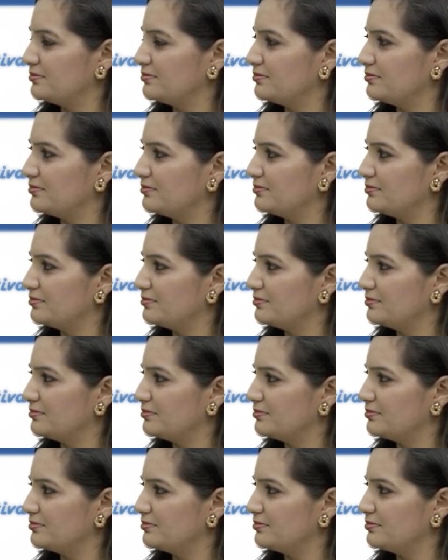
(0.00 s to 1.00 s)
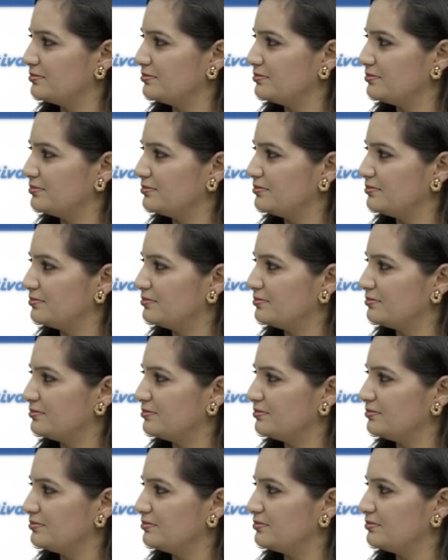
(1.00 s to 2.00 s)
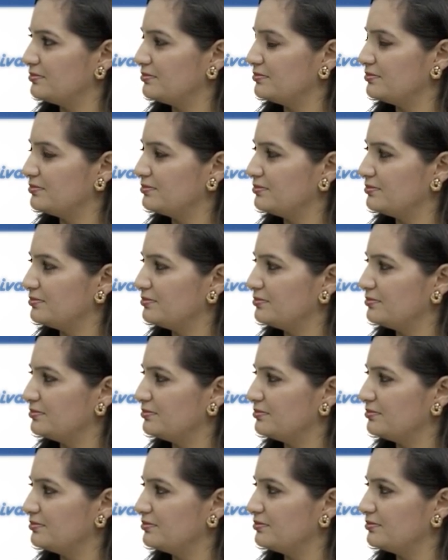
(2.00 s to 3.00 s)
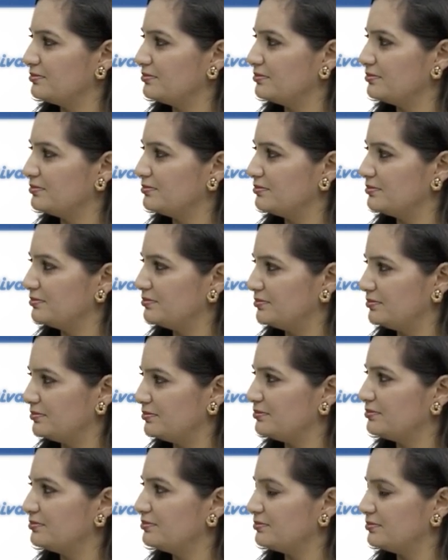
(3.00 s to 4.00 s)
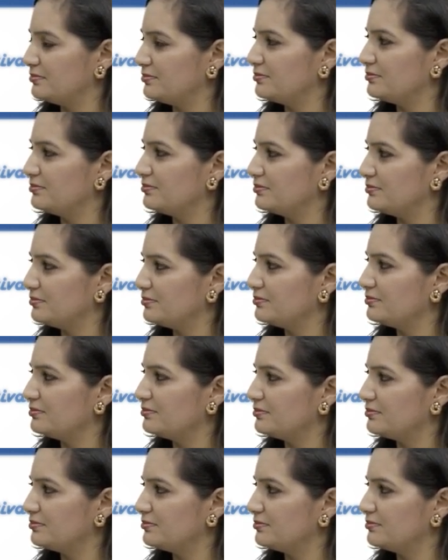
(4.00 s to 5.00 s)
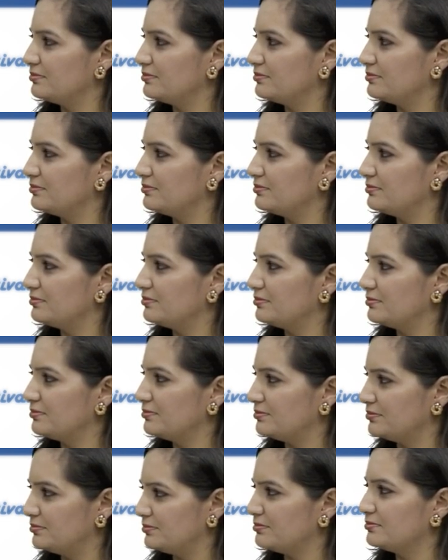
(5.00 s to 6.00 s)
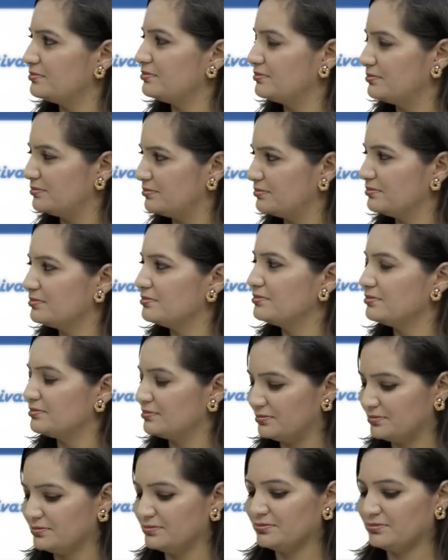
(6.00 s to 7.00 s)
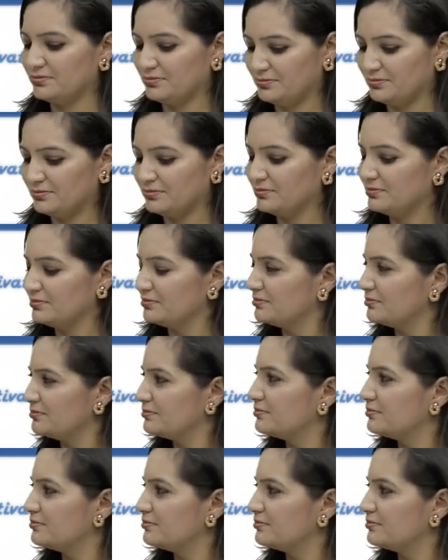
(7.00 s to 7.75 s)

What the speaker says: [no speech]